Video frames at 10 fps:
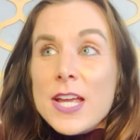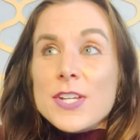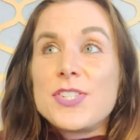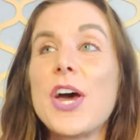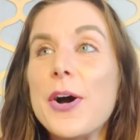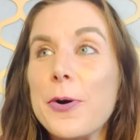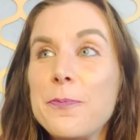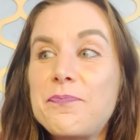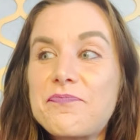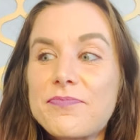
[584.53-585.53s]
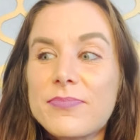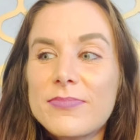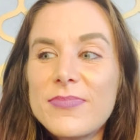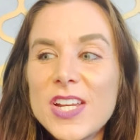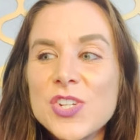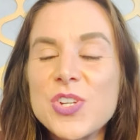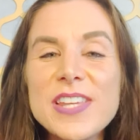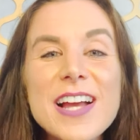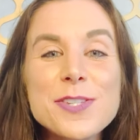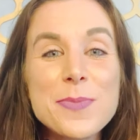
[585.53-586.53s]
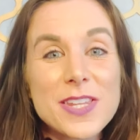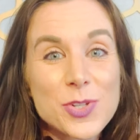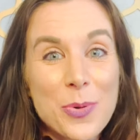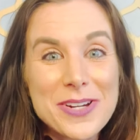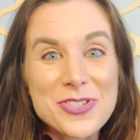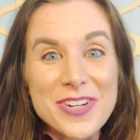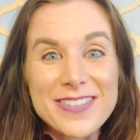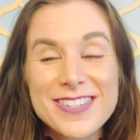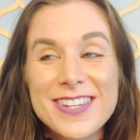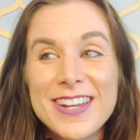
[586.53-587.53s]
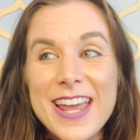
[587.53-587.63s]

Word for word: So she's asking me these questions,